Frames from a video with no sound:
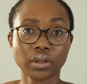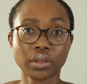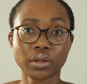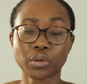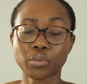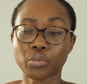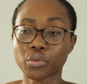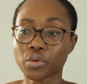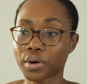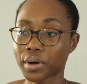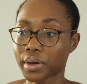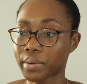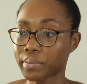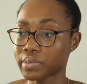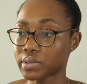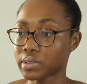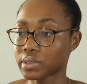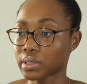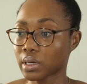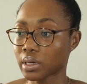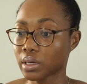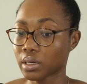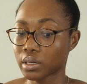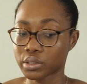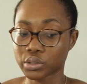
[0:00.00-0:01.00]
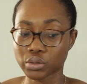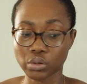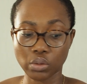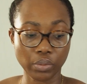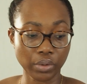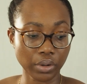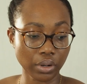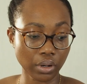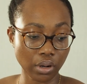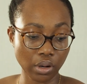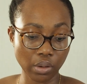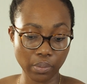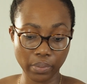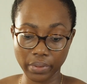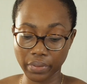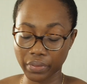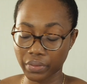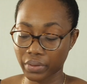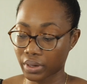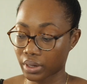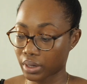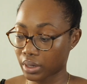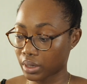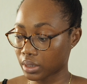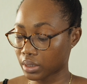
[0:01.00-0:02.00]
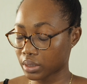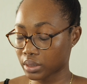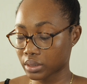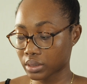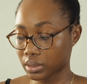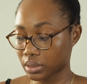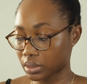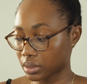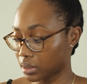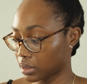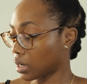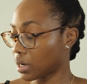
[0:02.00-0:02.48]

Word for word: their prime sale. So I bought a couple things.